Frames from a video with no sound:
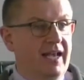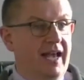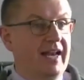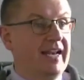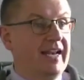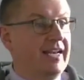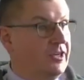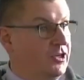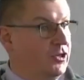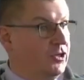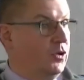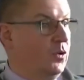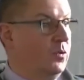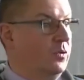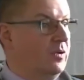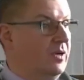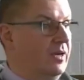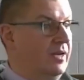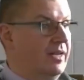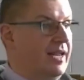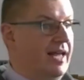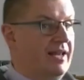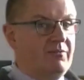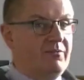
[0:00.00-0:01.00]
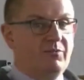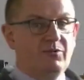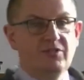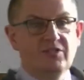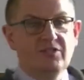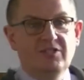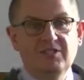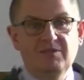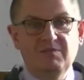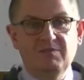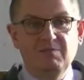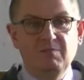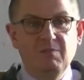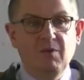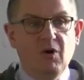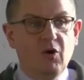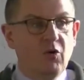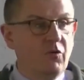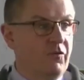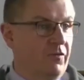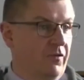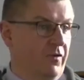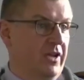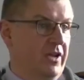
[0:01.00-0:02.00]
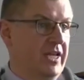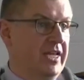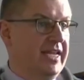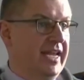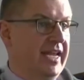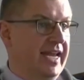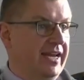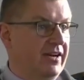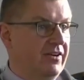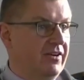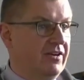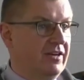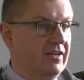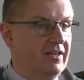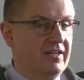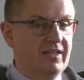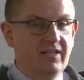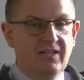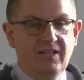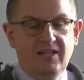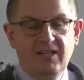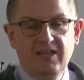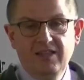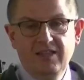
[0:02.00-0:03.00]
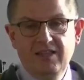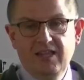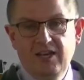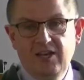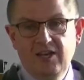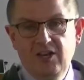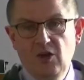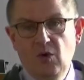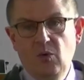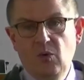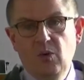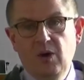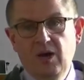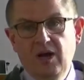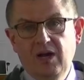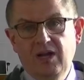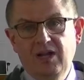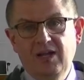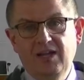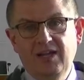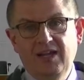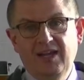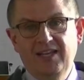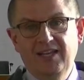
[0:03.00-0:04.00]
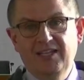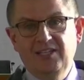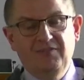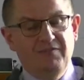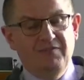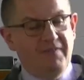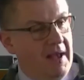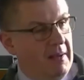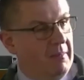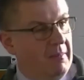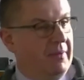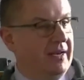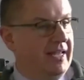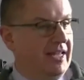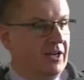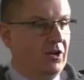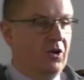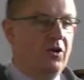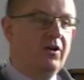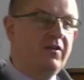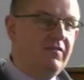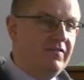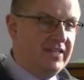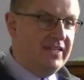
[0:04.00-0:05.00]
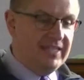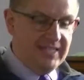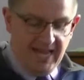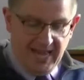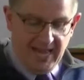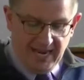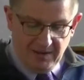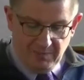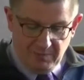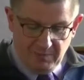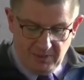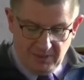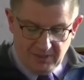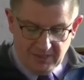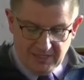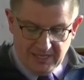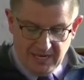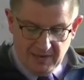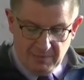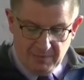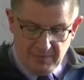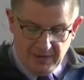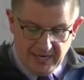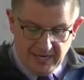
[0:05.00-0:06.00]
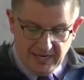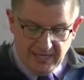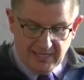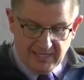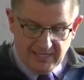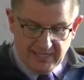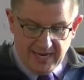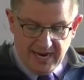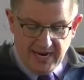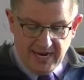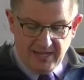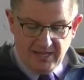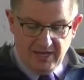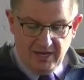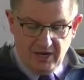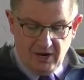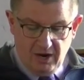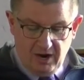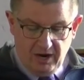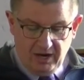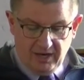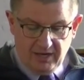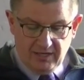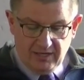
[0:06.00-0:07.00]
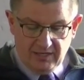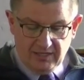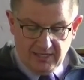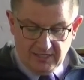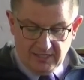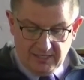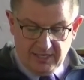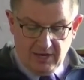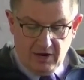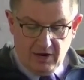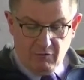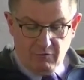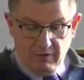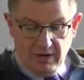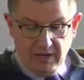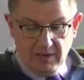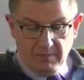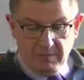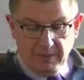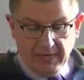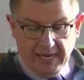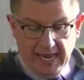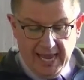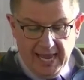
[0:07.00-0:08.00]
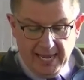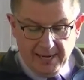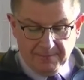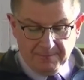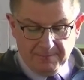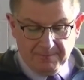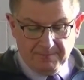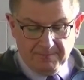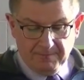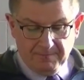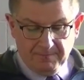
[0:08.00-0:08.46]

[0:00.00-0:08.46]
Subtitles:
And in total, that was over a year that Noah and his family and all of these animals had been inside the ark since that rain began.